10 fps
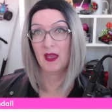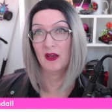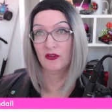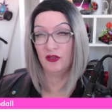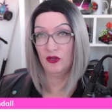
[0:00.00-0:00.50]

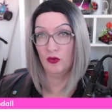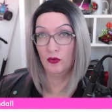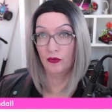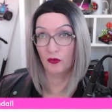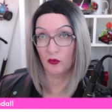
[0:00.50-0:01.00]
She
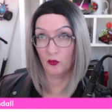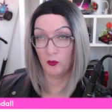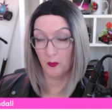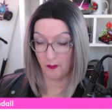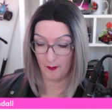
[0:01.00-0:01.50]
used
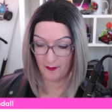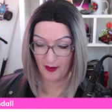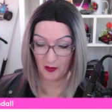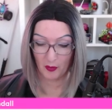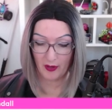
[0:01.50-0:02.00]

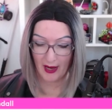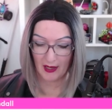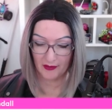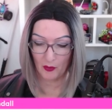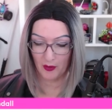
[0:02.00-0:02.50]
Facebook
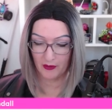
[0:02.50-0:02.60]
ads going